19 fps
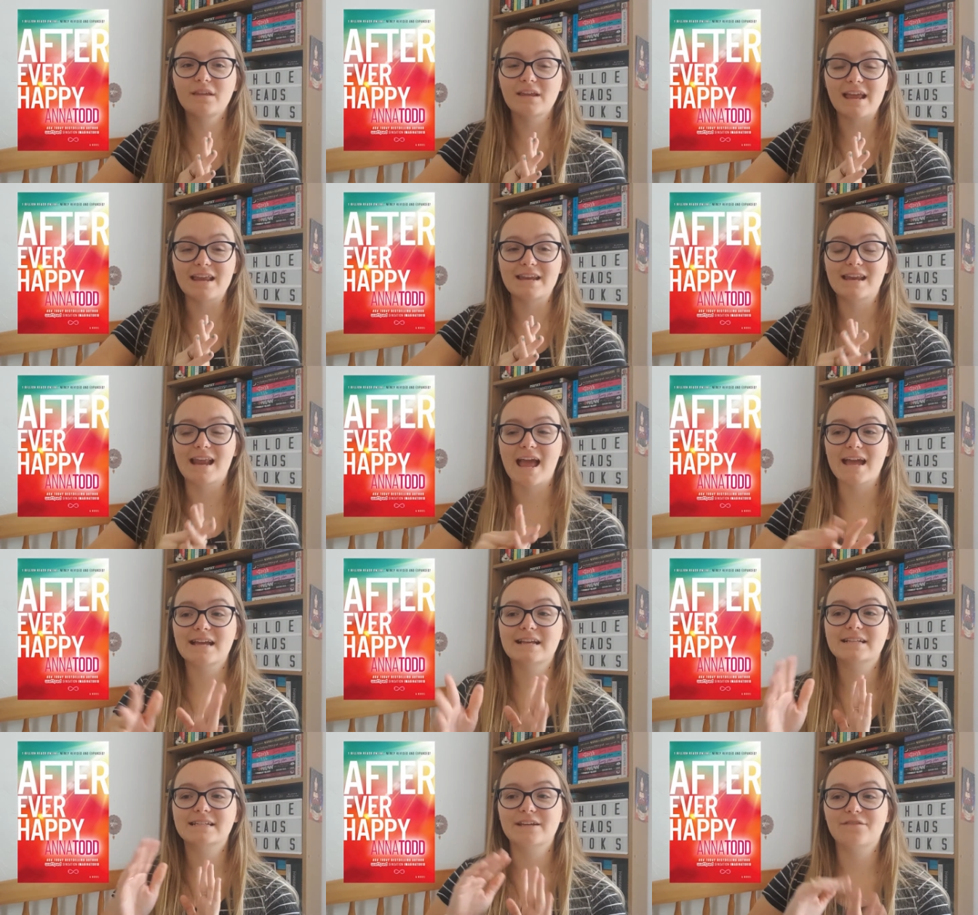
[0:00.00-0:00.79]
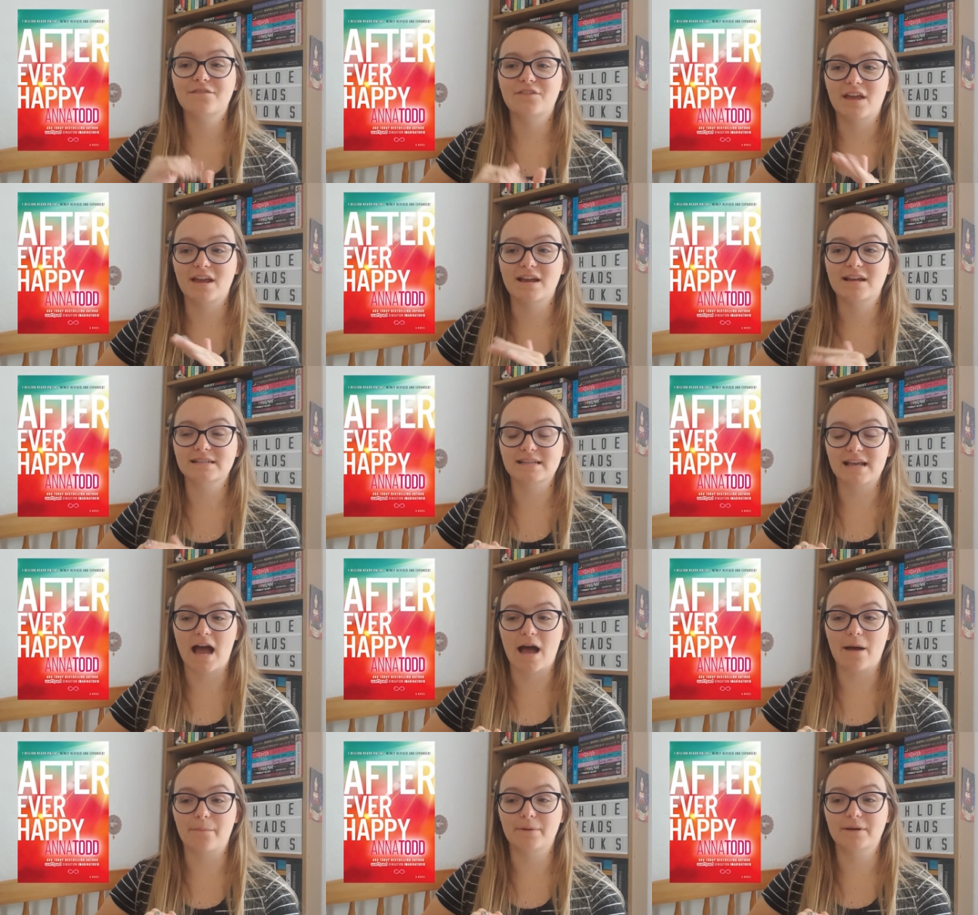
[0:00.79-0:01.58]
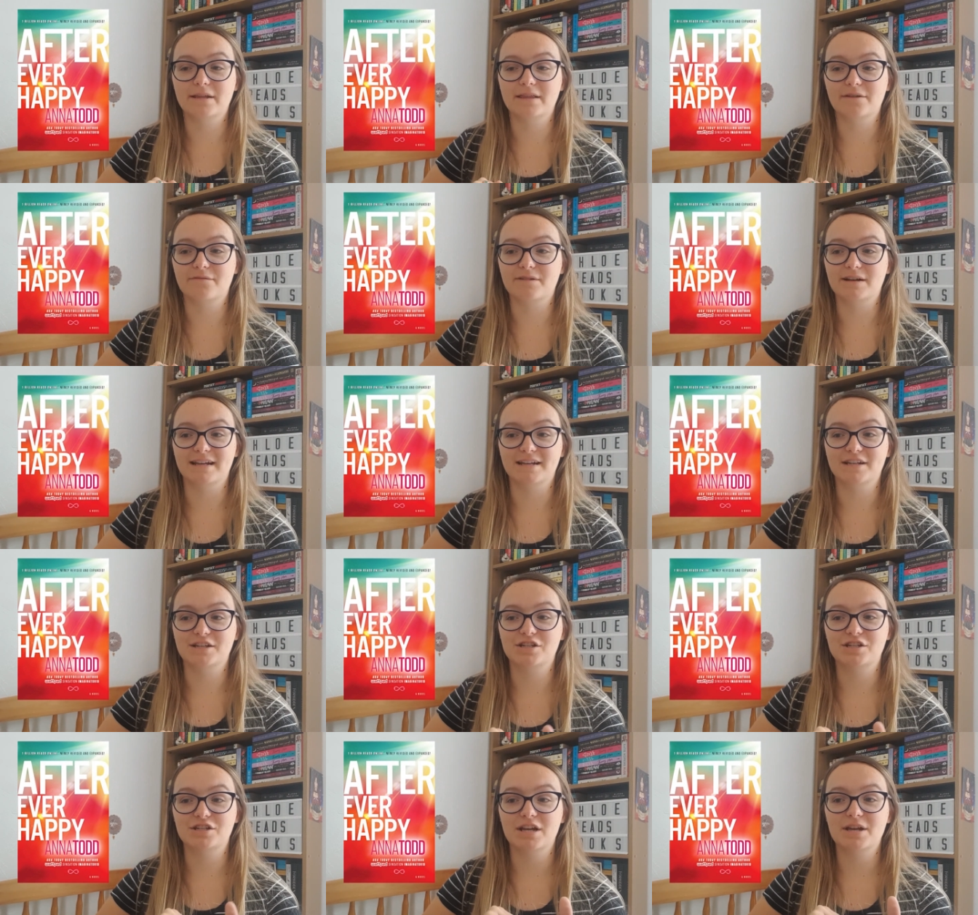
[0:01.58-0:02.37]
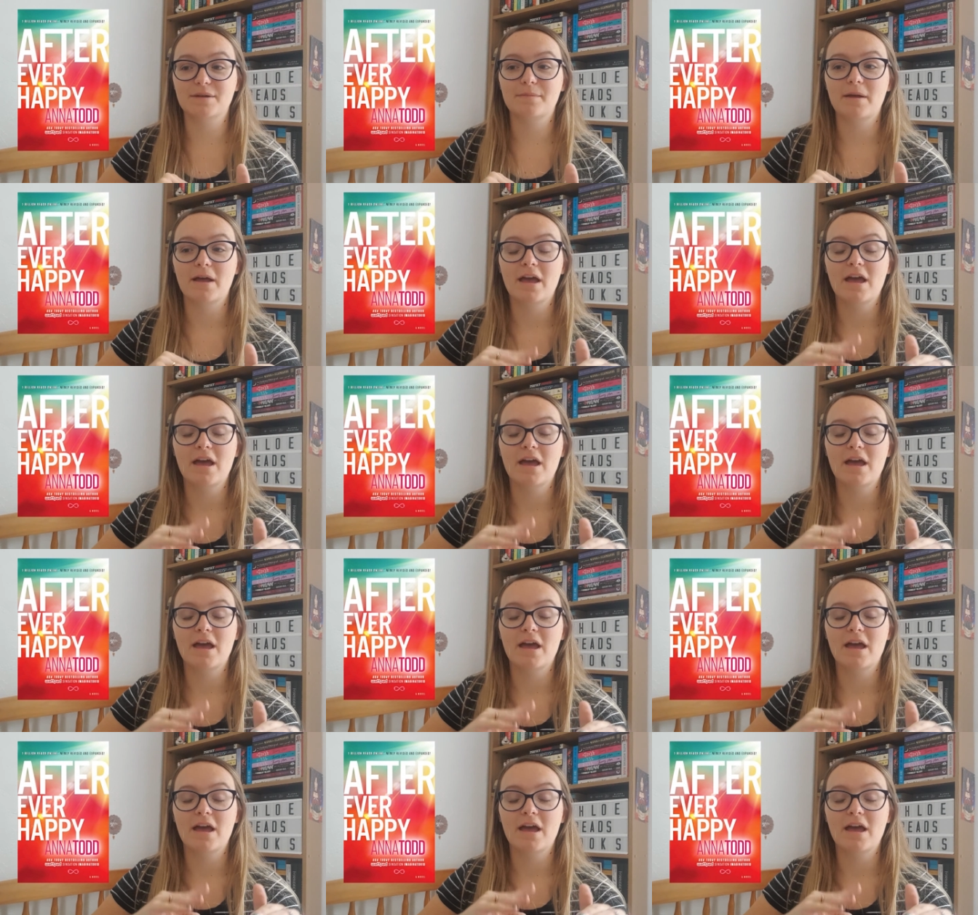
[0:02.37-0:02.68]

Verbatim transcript: negative things that happen in the relationship,